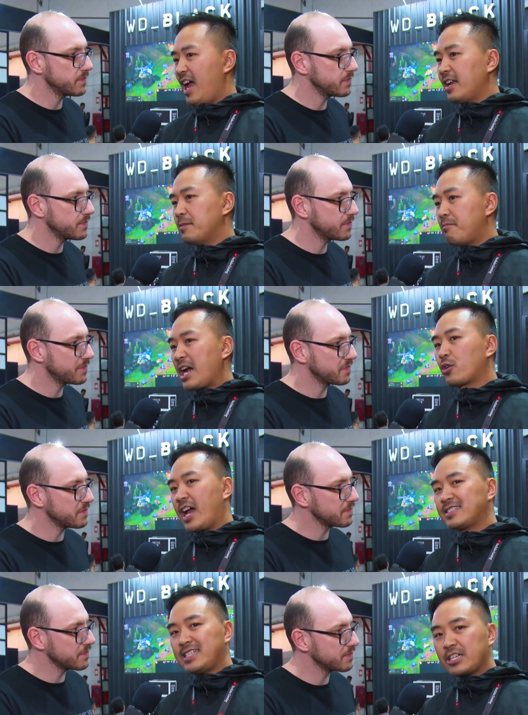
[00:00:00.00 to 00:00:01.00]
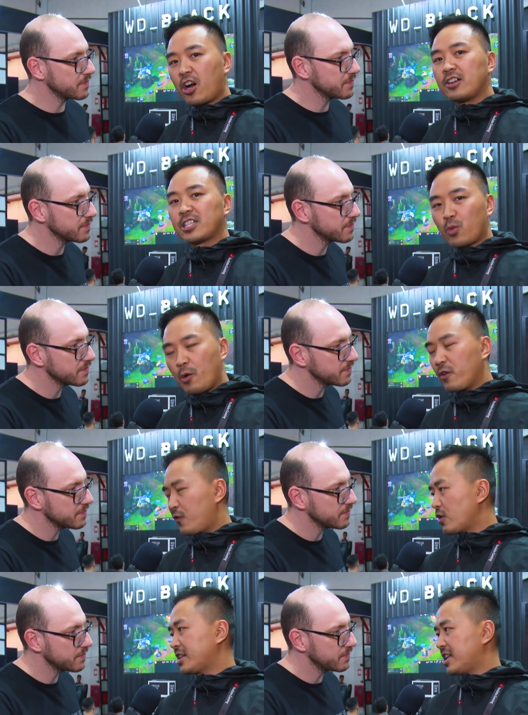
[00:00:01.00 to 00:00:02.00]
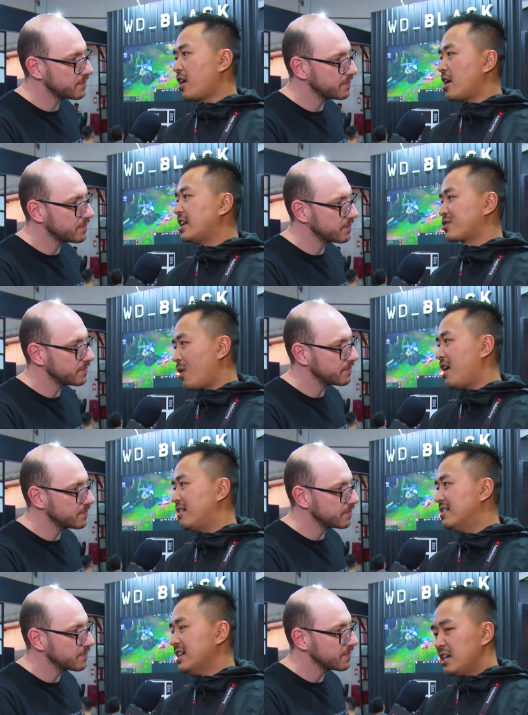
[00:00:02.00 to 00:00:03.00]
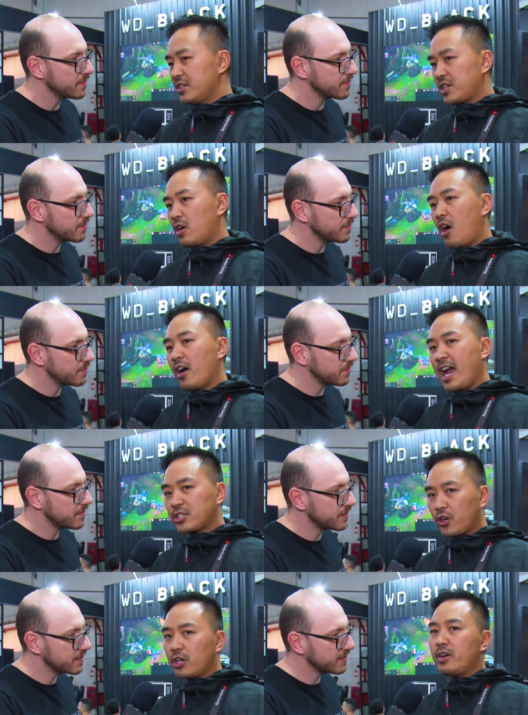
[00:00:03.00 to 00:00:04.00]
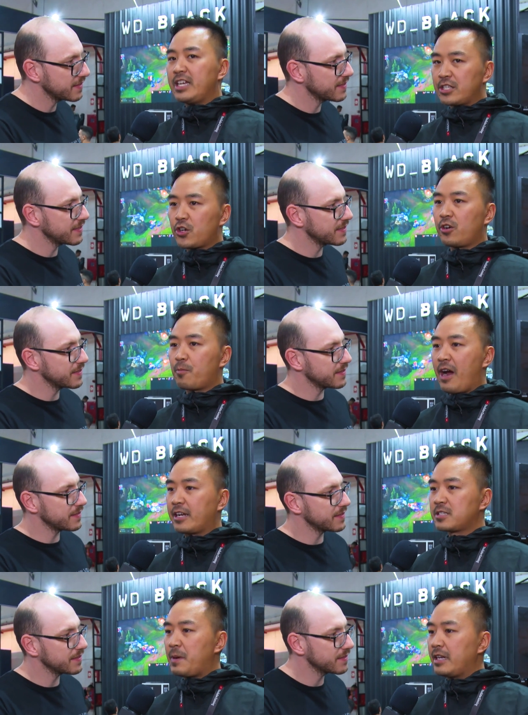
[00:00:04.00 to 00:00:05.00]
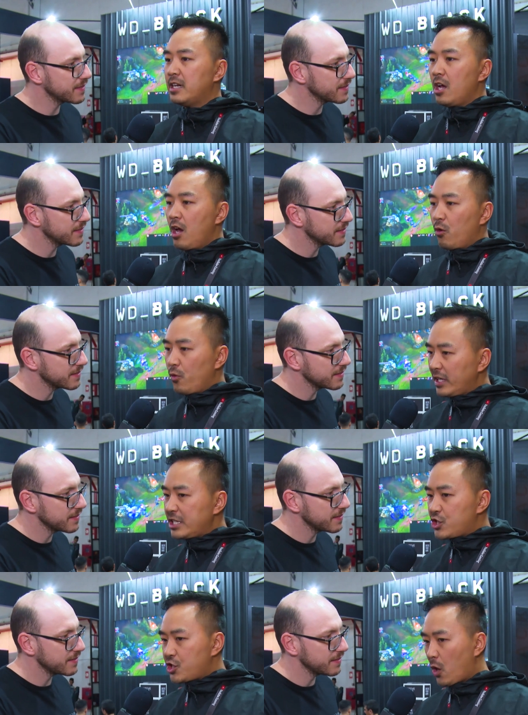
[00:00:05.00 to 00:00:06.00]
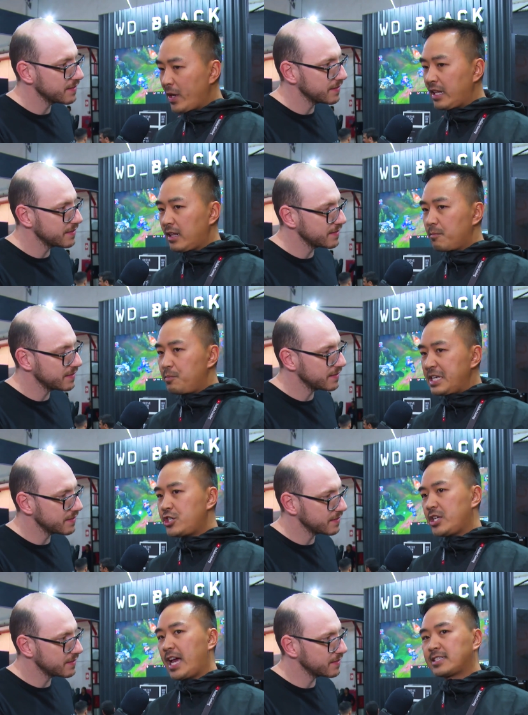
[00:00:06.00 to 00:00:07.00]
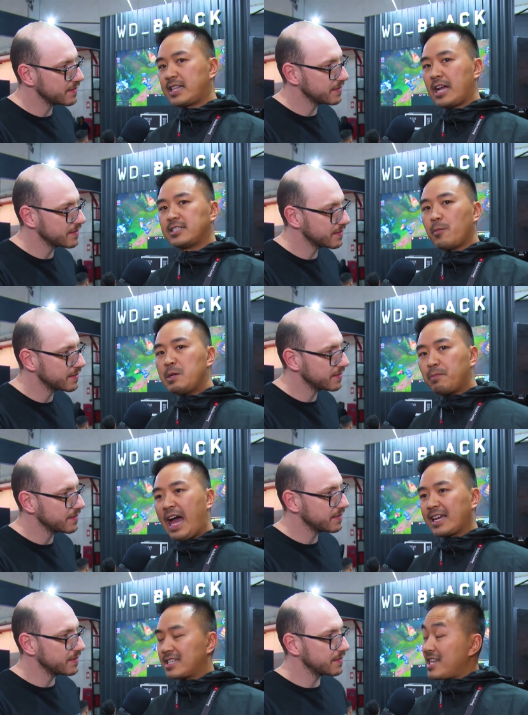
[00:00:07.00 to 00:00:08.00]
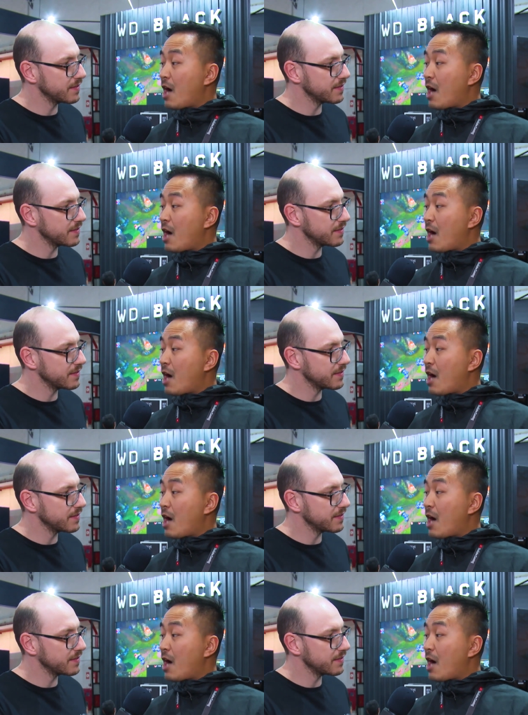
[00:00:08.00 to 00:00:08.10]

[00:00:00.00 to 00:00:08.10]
Speaker 1: and micro S D cards is what we're focusing on as well. So our external and internal products, but really showing B G S that W D Black is